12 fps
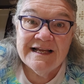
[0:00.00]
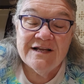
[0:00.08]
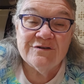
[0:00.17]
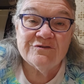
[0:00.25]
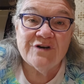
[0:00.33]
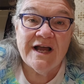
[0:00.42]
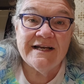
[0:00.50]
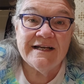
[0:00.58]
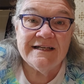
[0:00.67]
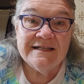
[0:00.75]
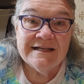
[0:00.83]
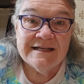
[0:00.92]
He'll try
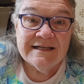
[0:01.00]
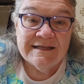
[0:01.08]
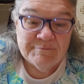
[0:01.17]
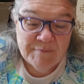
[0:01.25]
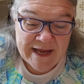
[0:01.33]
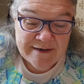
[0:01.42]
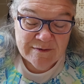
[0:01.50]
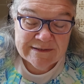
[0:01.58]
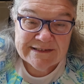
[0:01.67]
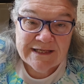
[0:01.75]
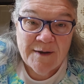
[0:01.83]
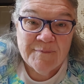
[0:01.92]
to make
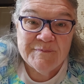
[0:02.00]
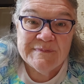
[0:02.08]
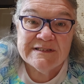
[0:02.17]
some